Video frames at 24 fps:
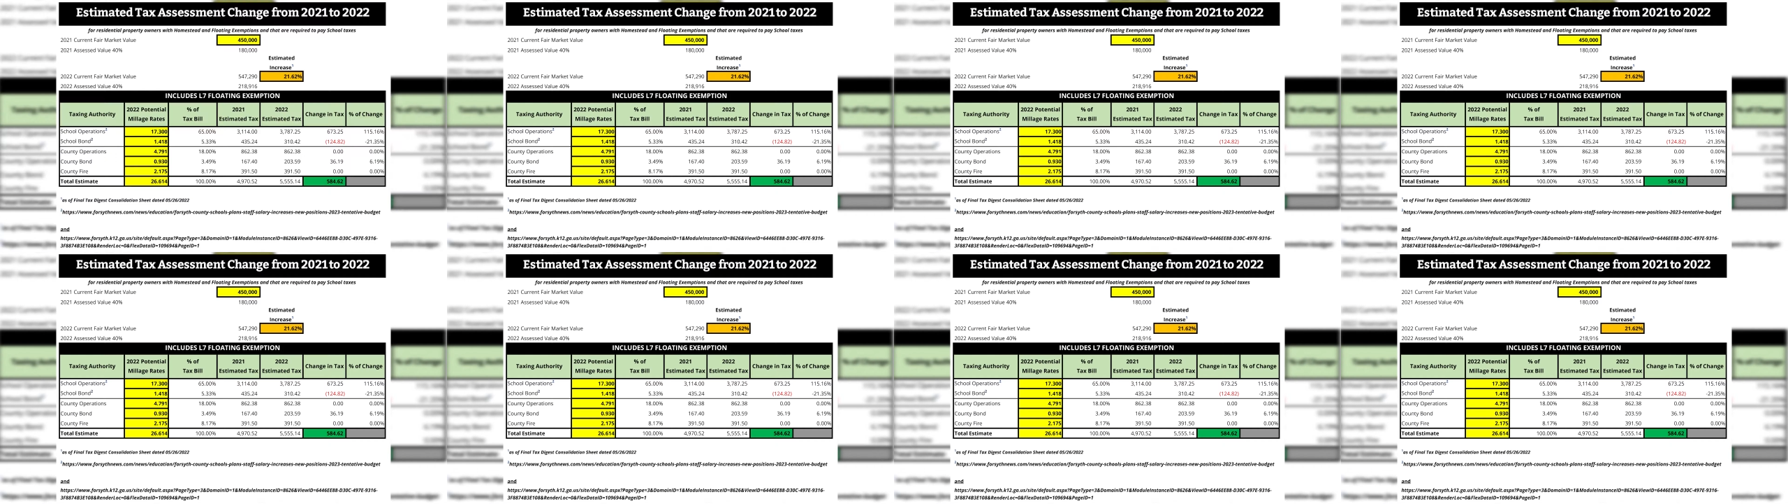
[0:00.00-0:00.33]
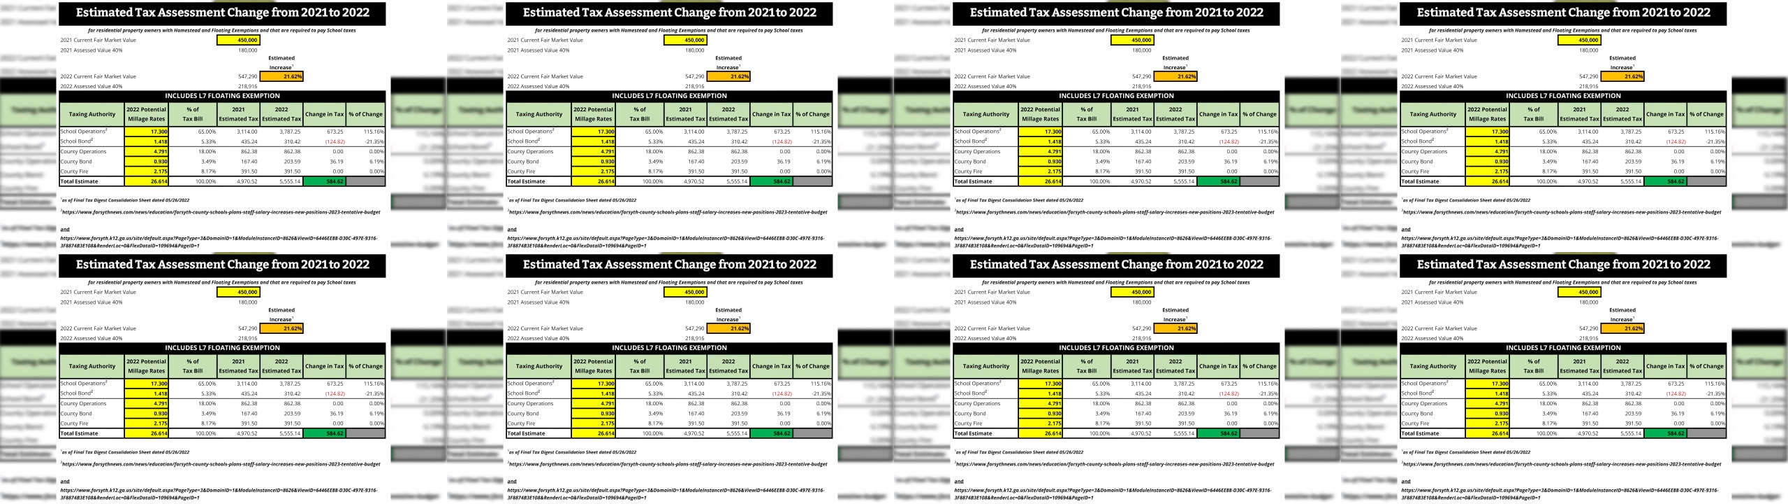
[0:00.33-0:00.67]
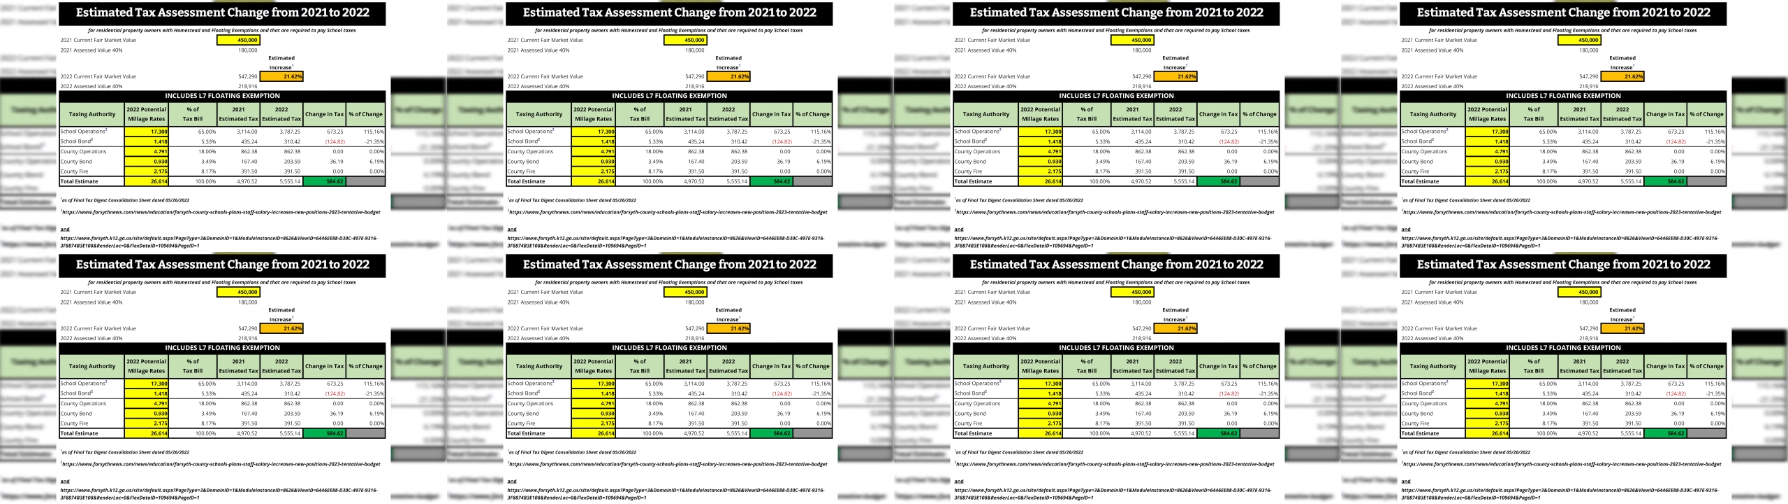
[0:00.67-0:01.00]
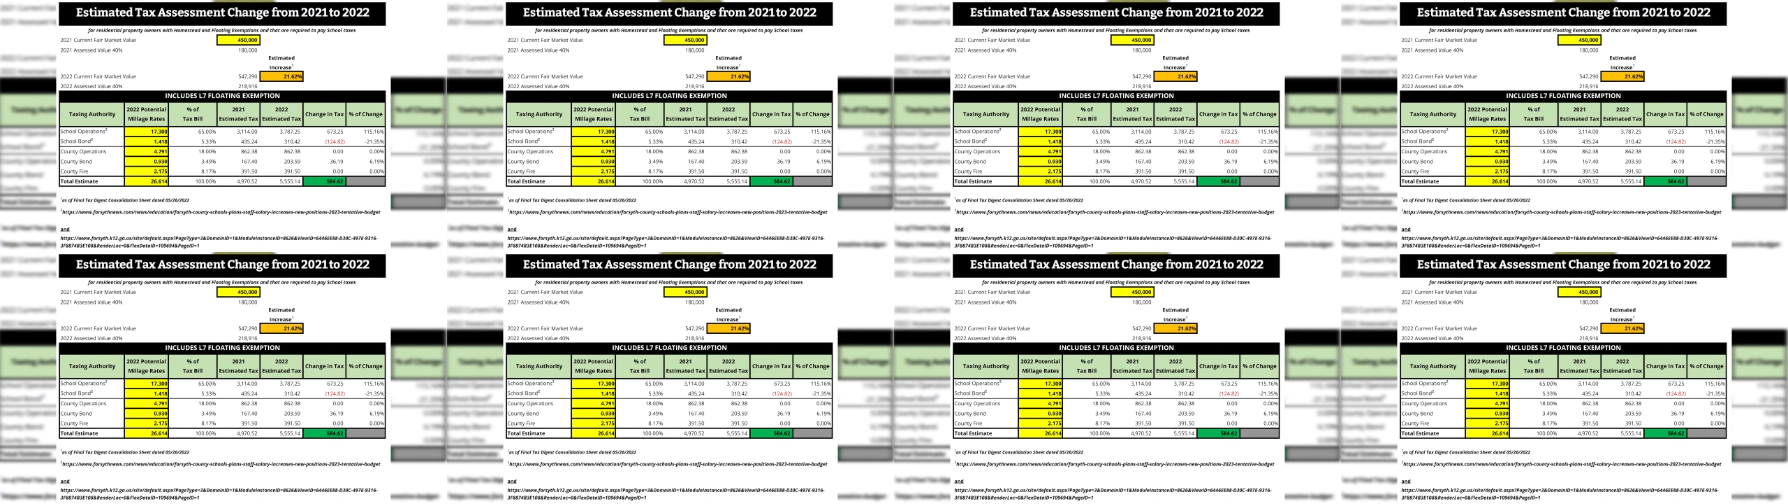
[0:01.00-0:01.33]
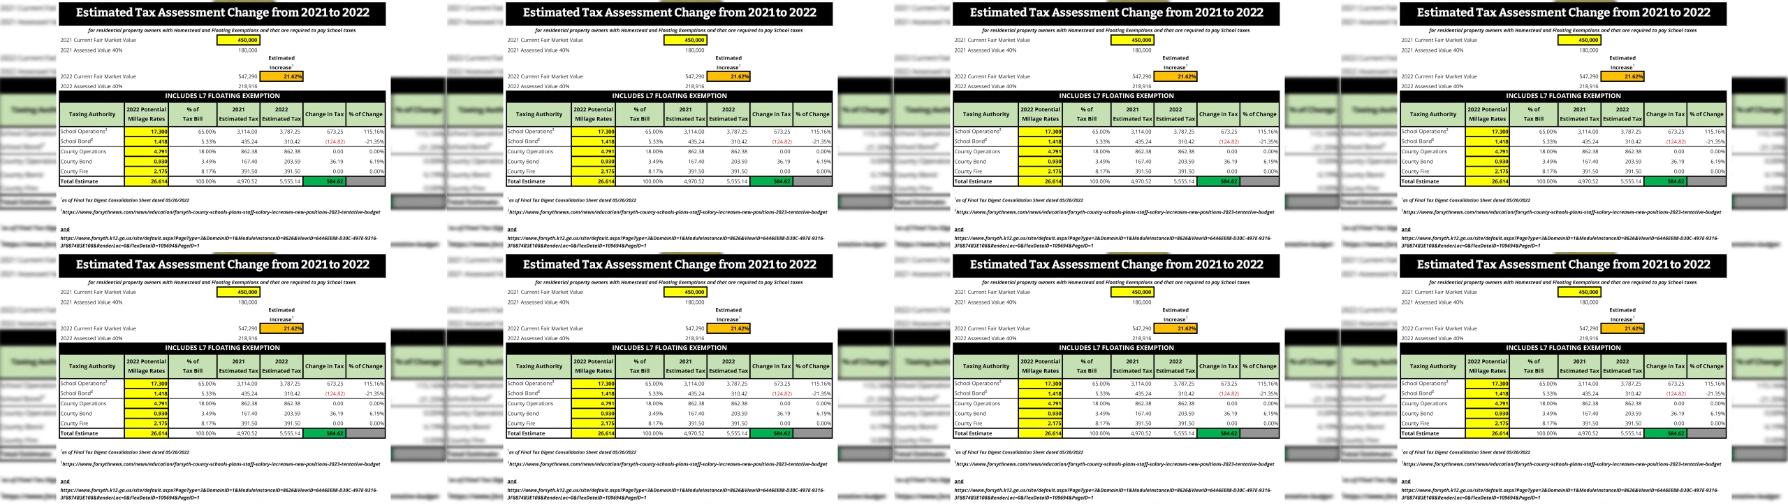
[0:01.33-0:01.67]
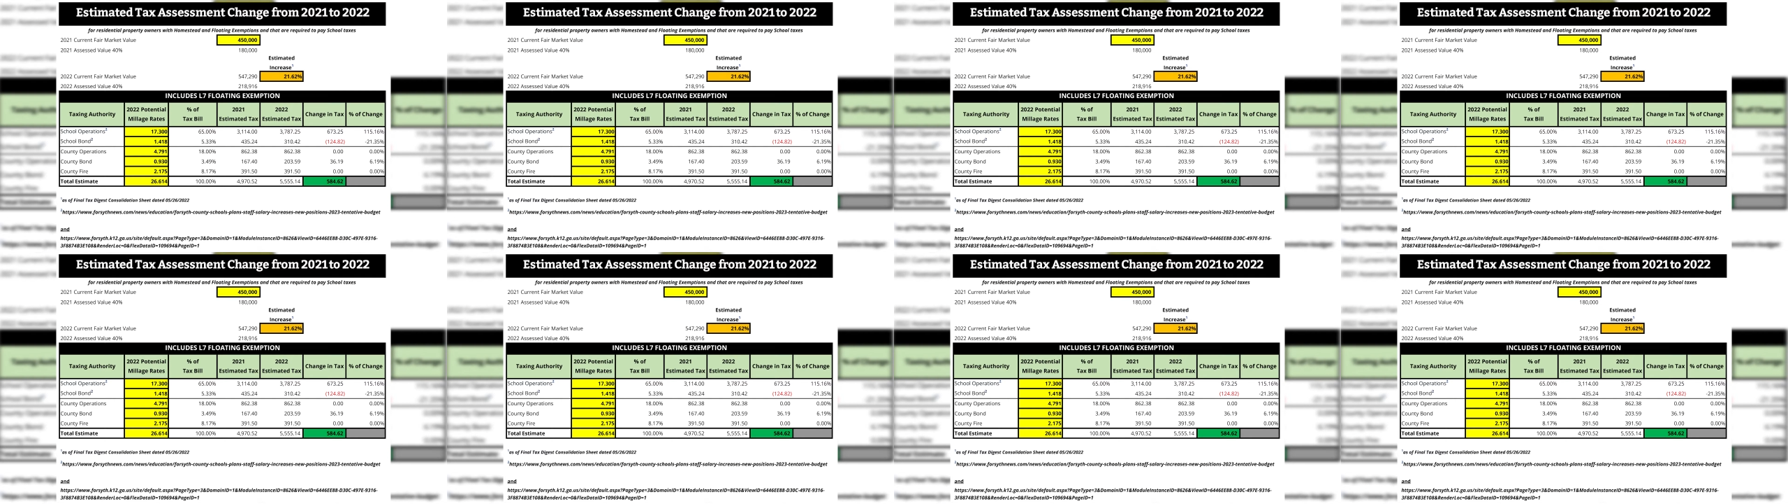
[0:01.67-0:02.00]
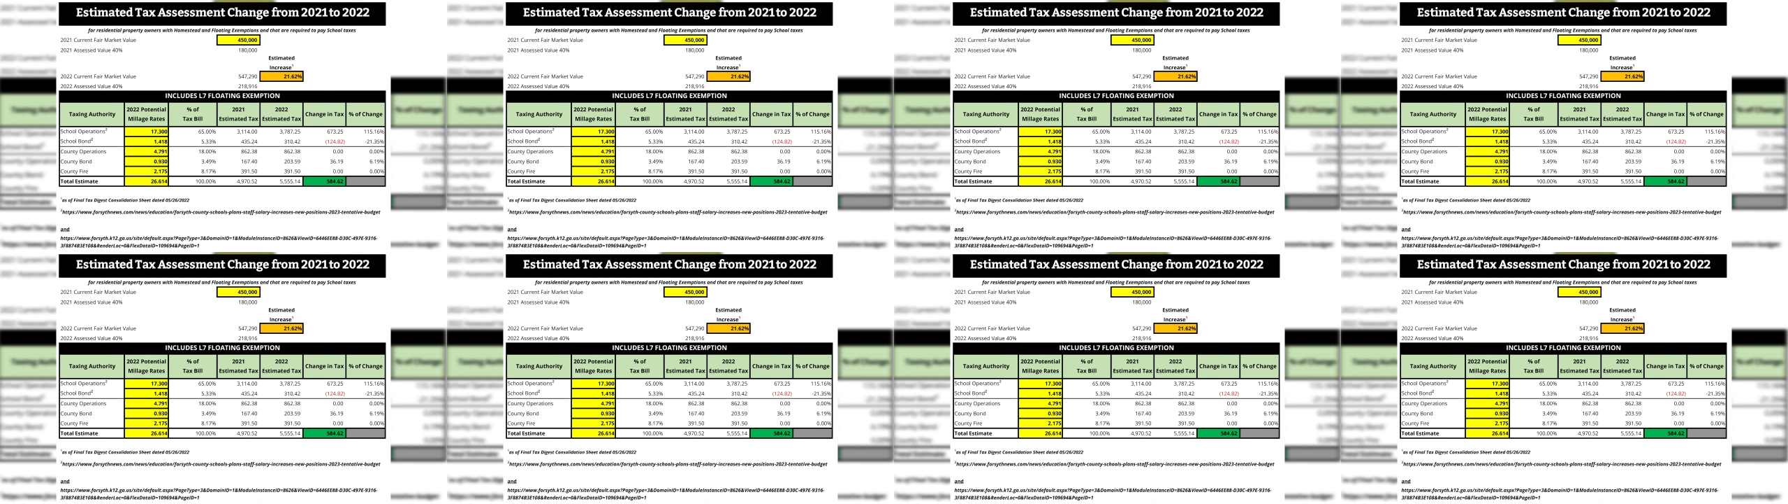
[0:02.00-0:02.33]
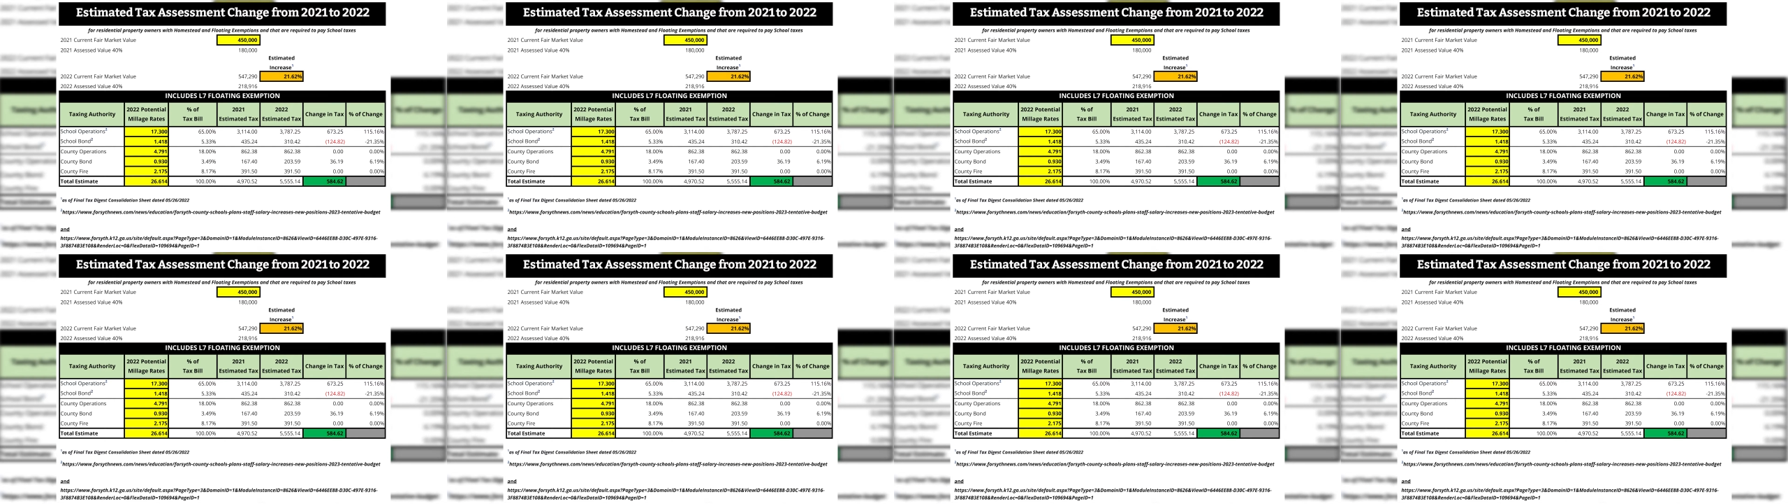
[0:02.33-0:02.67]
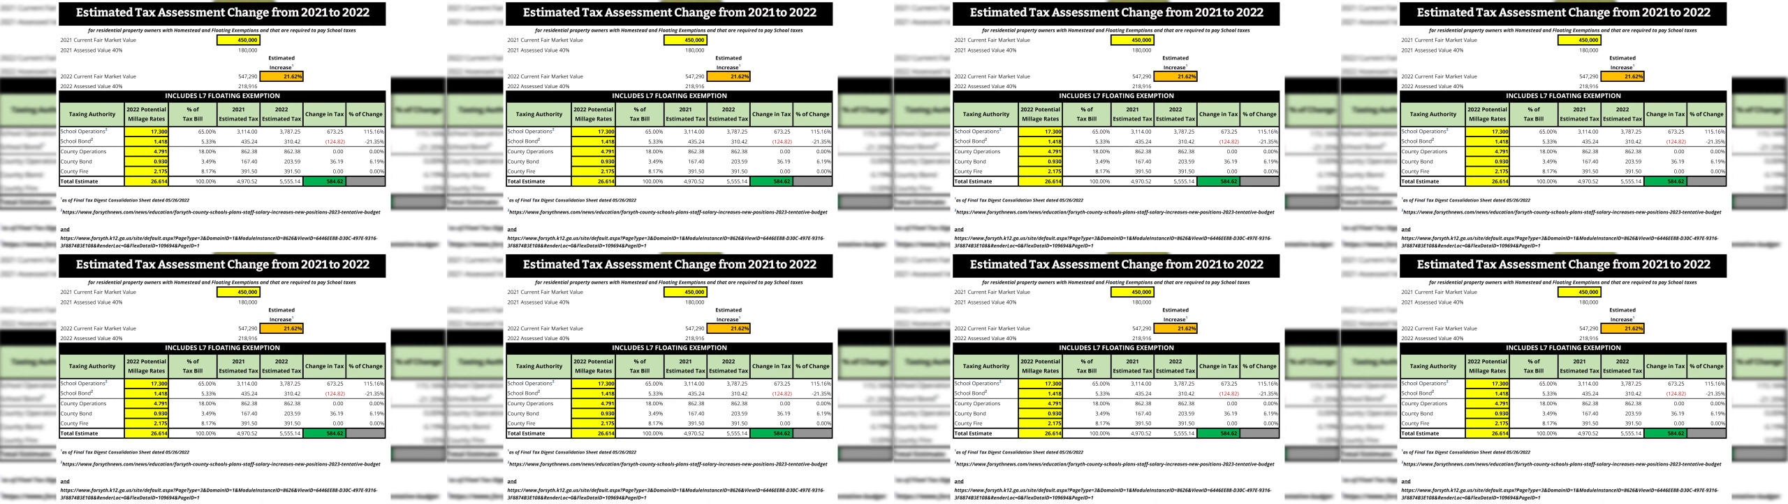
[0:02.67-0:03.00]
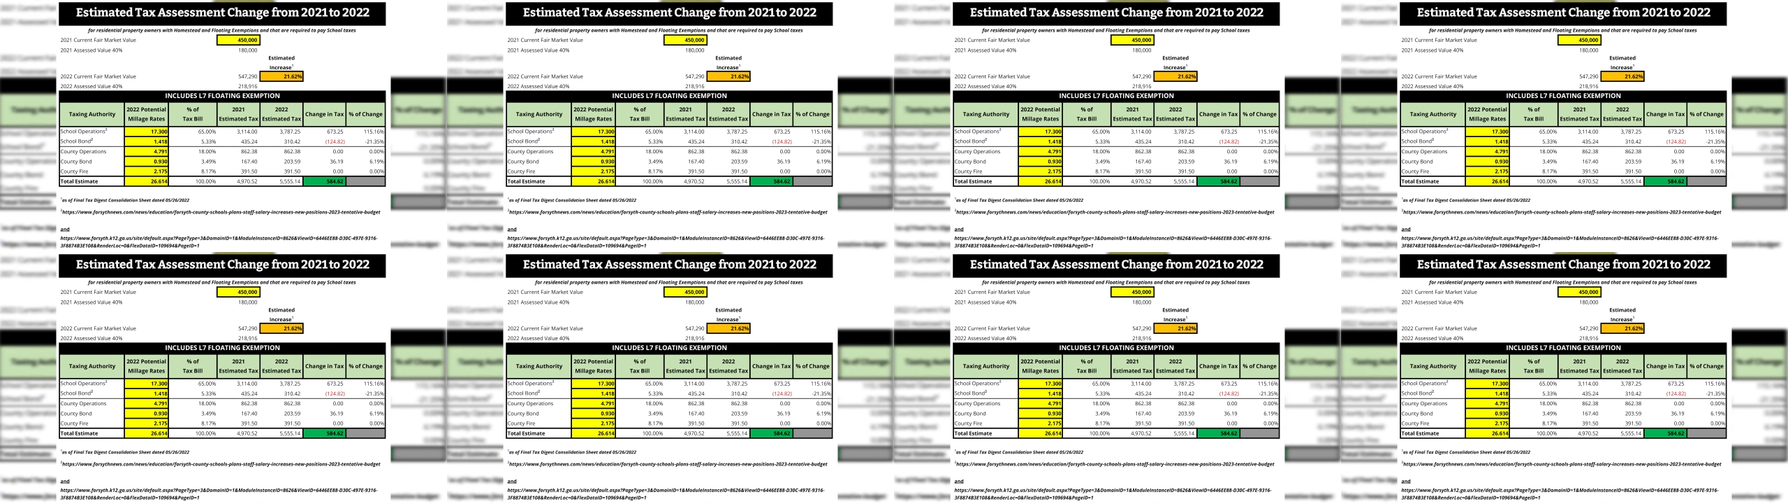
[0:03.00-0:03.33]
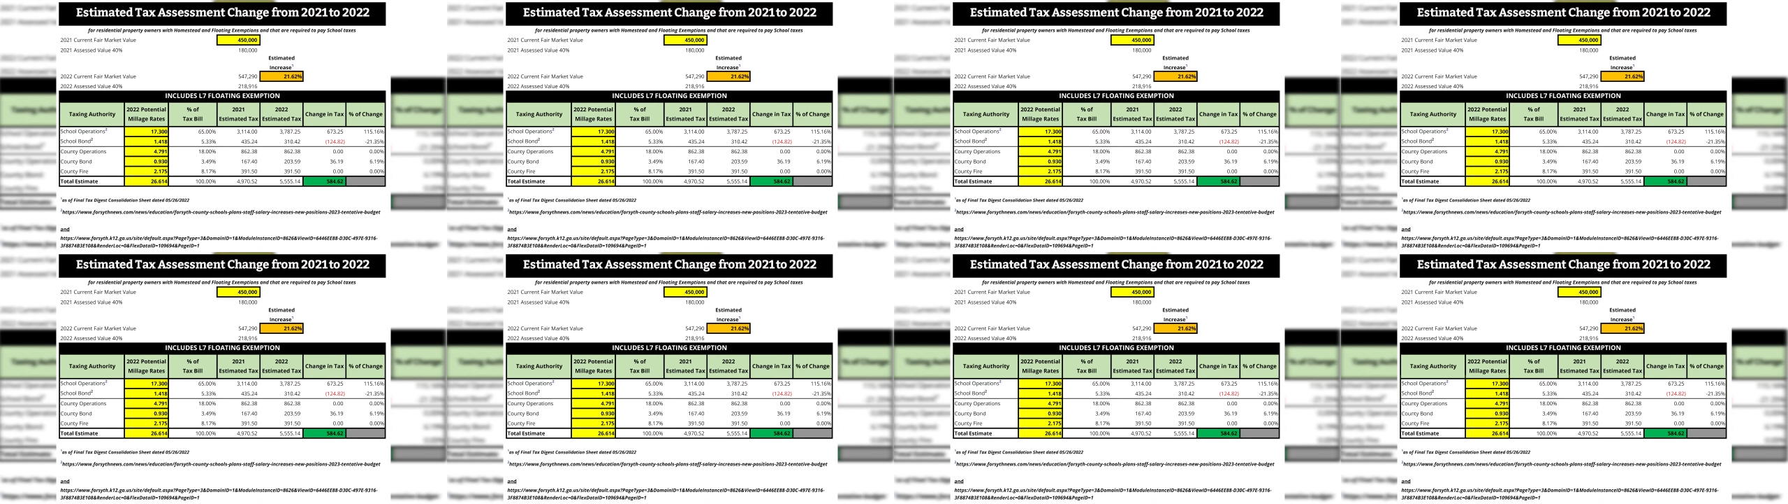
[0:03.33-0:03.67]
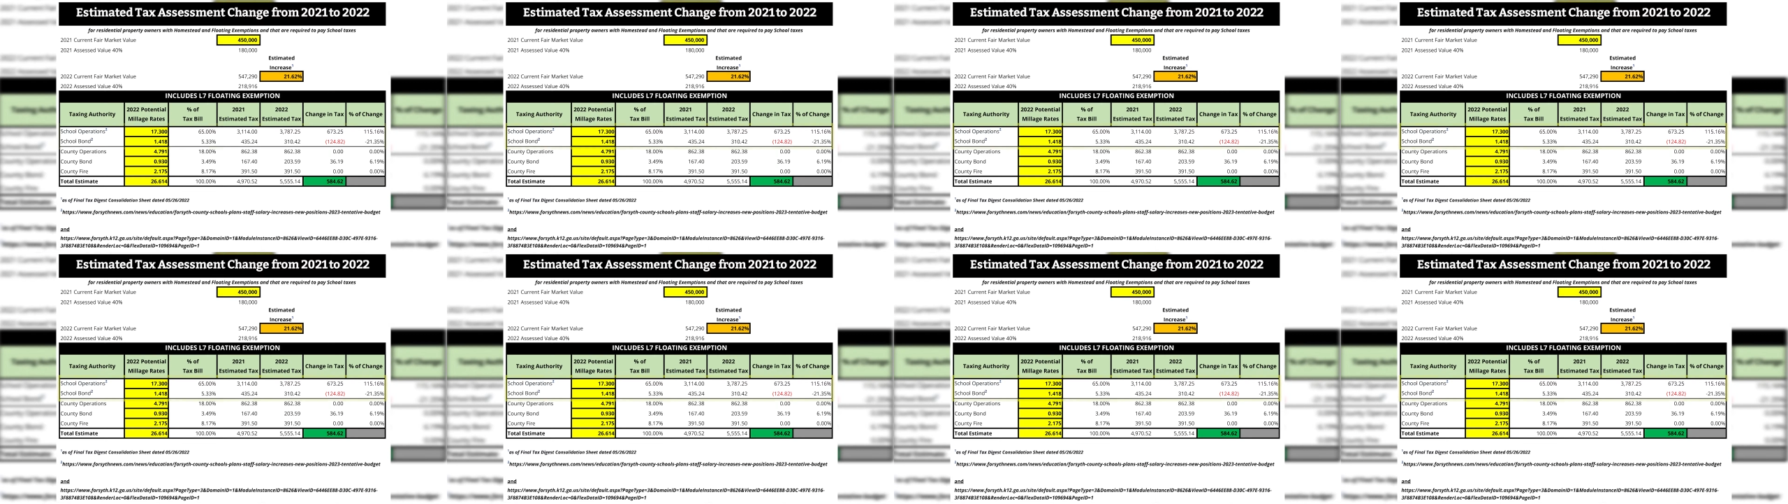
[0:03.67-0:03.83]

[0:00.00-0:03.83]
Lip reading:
[unreadable: no face in view]